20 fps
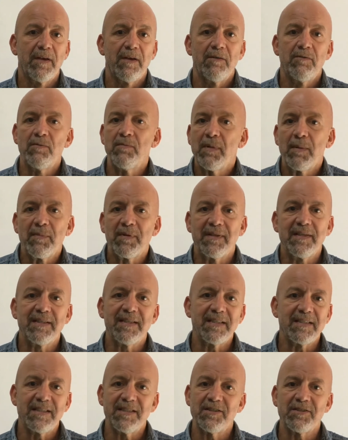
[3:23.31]
Remember, this
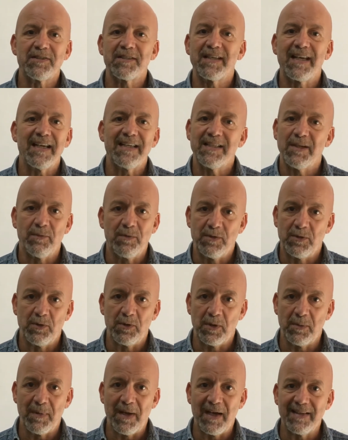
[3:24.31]
isn't just sketching we're talking
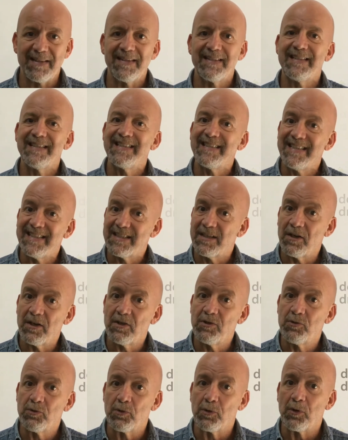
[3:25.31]
about, this is design
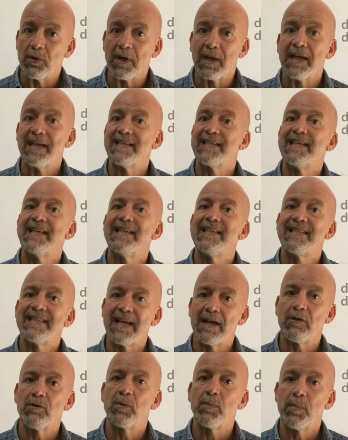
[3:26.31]
drawing. It's an
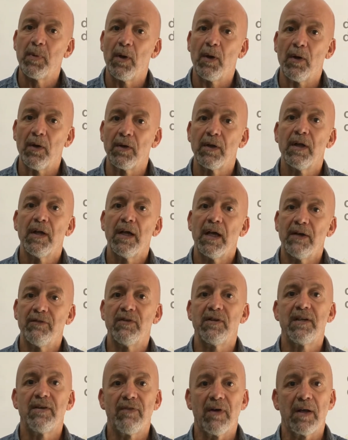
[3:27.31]
integral part of the
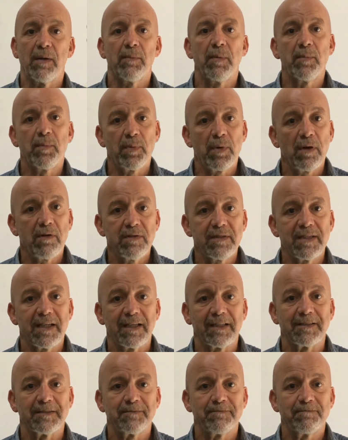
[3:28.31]
development
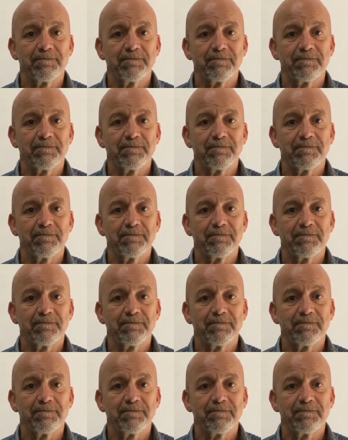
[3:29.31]
process.